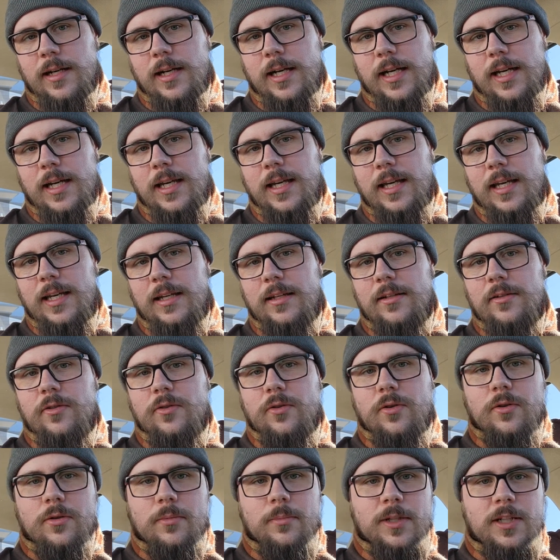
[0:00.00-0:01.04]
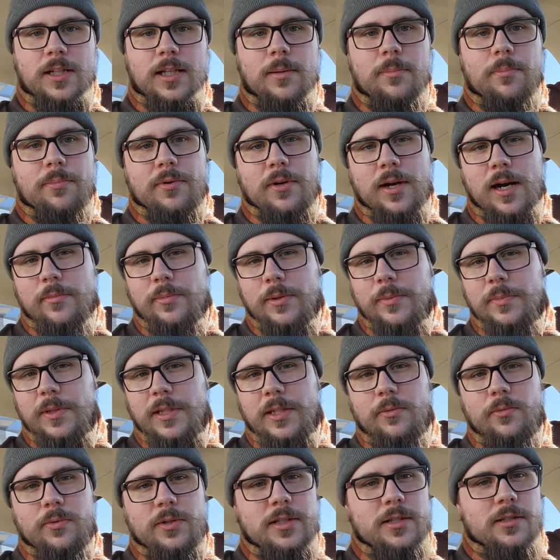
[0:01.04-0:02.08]
I normally
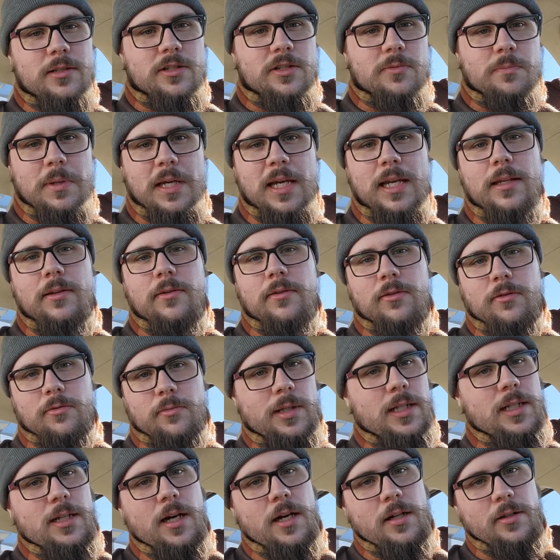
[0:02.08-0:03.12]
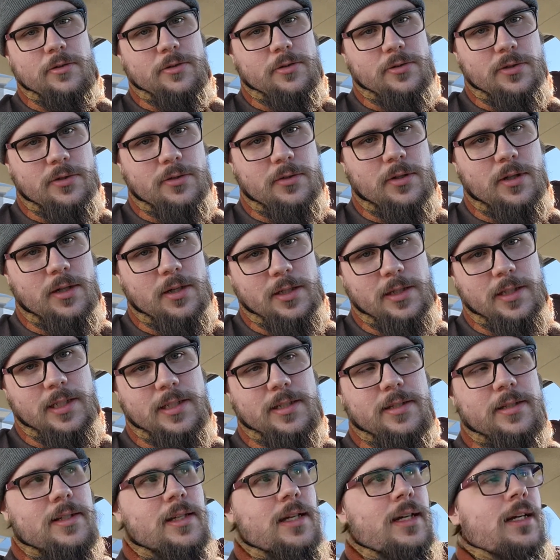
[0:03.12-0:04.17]
probably wouldn't spend $3 on
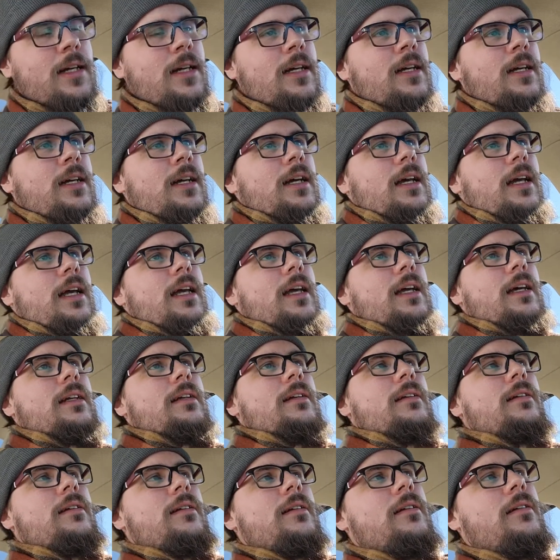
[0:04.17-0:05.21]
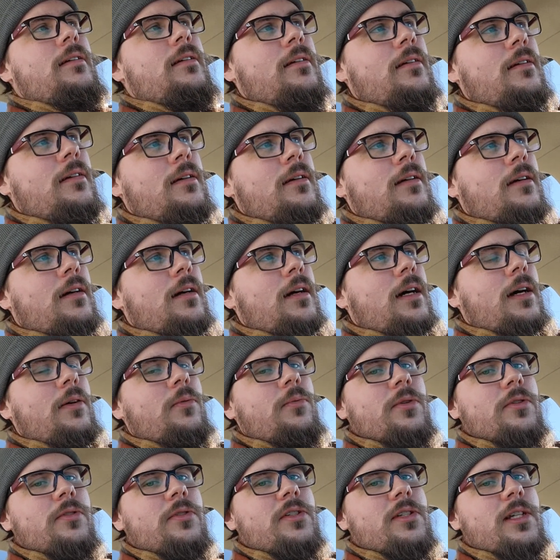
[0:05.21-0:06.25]
this, and I
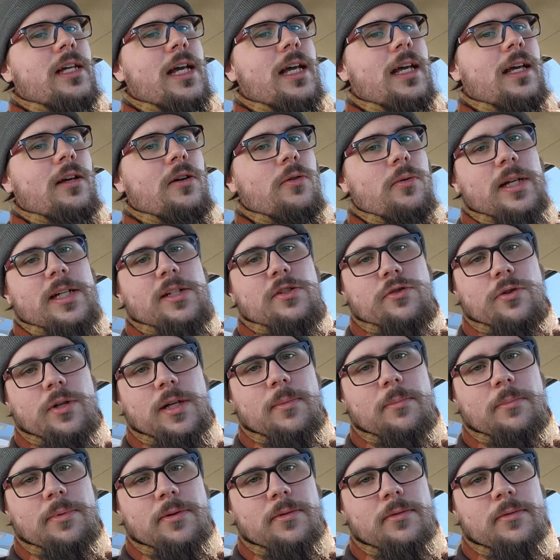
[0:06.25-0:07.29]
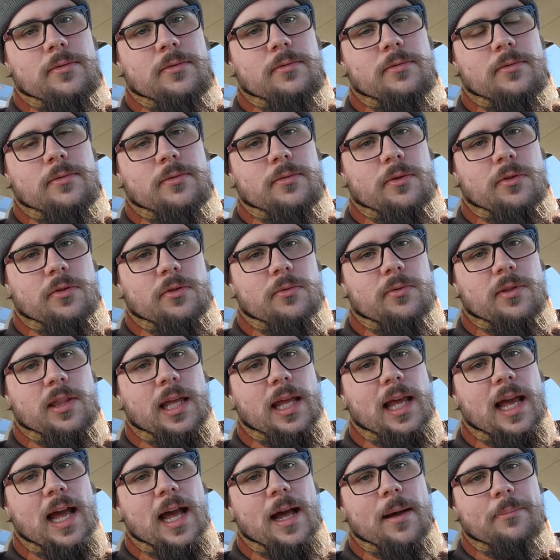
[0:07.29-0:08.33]
will say QuikTrip, through
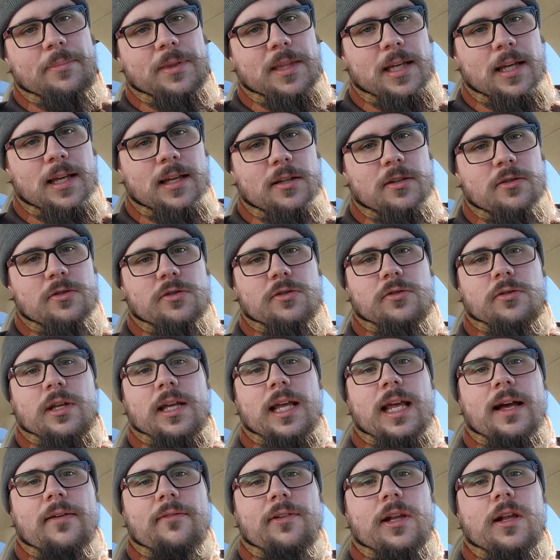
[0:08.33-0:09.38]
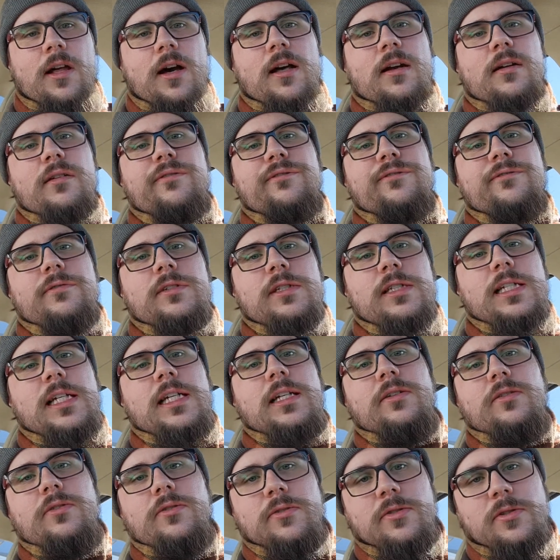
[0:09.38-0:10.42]
the app, they usually have a lot of
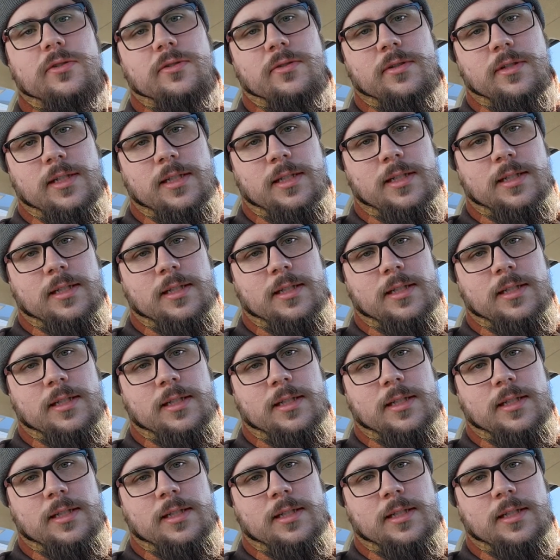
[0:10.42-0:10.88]
deals